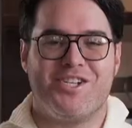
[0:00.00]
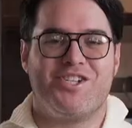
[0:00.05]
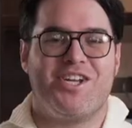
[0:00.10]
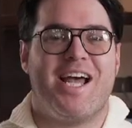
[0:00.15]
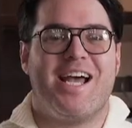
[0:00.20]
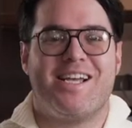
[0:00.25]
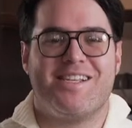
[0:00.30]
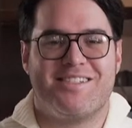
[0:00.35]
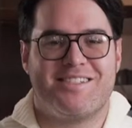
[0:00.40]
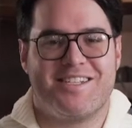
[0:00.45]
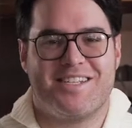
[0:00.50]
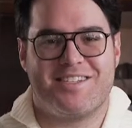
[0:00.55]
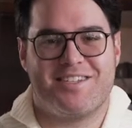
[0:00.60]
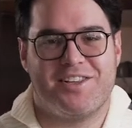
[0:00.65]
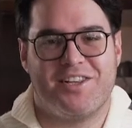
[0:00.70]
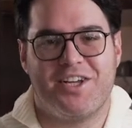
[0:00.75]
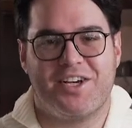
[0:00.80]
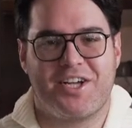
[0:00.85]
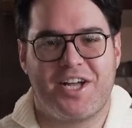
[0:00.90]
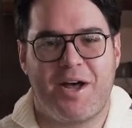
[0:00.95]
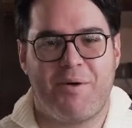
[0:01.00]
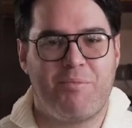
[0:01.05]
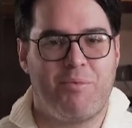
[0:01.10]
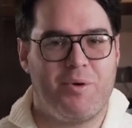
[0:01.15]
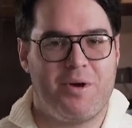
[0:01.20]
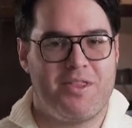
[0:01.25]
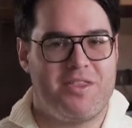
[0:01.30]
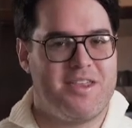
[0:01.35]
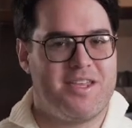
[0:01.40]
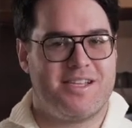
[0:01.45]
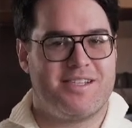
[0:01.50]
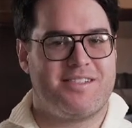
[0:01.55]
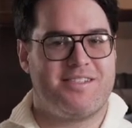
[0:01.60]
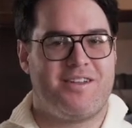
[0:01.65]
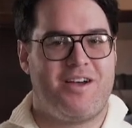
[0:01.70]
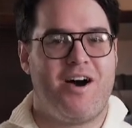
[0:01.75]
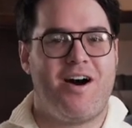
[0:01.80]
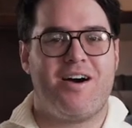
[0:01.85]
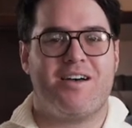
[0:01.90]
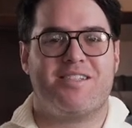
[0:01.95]
jazz this look up with
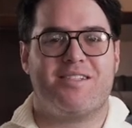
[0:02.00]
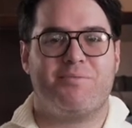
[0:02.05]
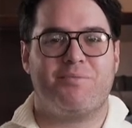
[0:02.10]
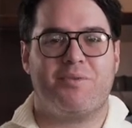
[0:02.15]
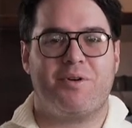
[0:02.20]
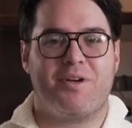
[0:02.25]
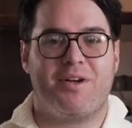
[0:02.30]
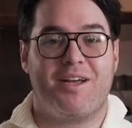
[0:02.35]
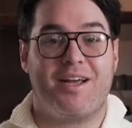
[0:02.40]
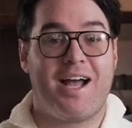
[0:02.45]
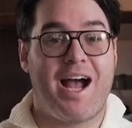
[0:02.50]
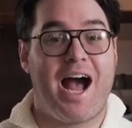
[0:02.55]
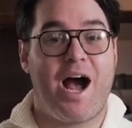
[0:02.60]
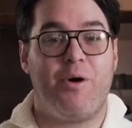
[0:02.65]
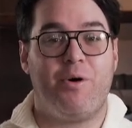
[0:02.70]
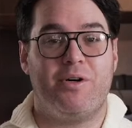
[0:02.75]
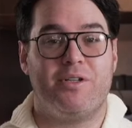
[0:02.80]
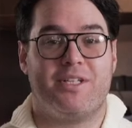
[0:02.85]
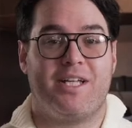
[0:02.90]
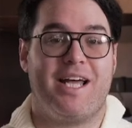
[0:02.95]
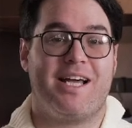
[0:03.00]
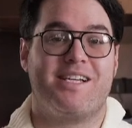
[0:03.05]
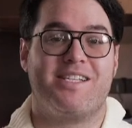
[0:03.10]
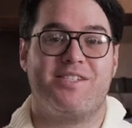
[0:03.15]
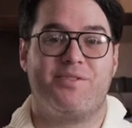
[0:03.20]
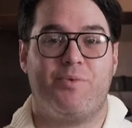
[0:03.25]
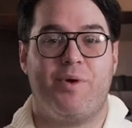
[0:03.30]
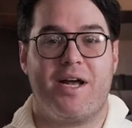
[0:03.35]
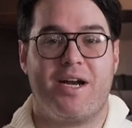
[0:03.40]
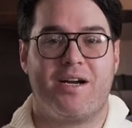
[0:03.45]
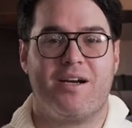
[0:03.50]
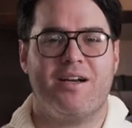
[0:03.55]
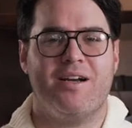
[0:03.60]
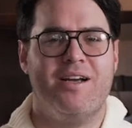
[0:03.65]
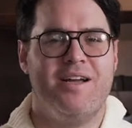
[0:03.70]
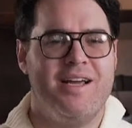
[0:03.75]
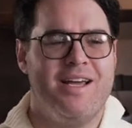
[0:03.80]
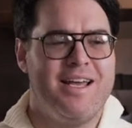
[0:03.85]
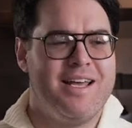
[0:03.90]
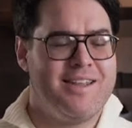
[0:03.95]
this awesome cowl neck sweater.
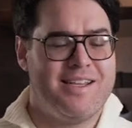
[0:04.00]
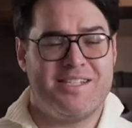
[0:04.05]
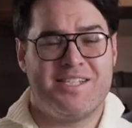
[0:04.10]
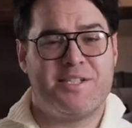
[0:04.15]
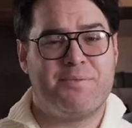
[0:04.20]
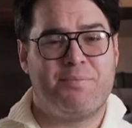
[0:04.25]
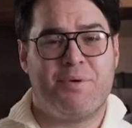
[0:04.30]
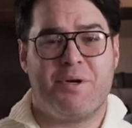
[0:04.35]
This is